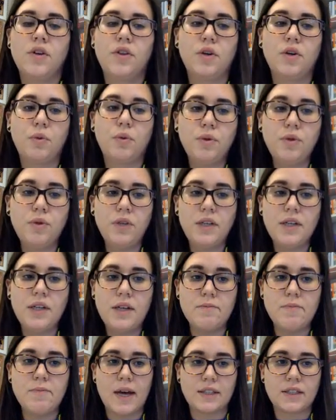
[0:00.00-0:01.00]
The Wounded
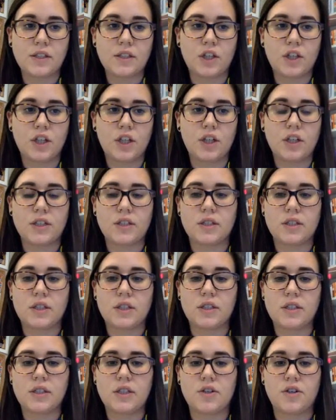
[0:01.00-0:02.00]
Knee Massacre is
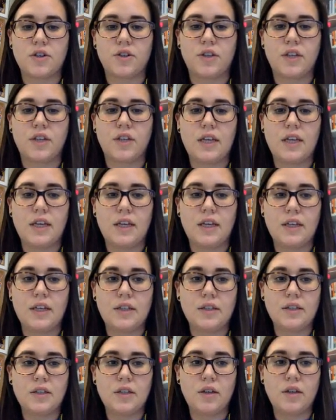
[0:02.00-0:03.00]
considered the
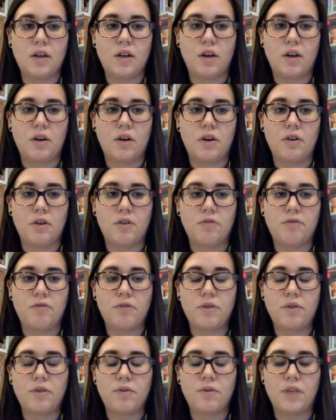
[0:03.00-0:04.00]
end of
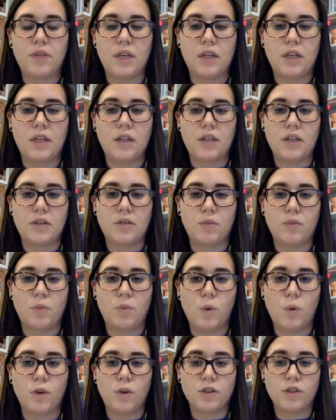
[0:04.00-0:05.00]
the Indian
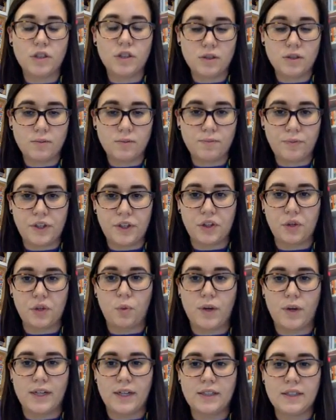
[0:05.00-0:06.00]
Wars in the
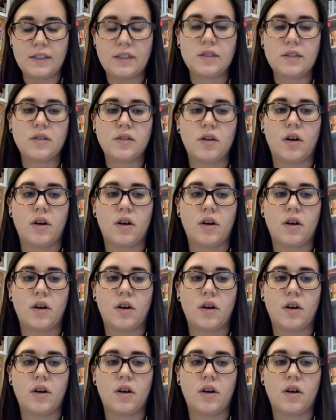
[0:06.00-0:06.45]
West.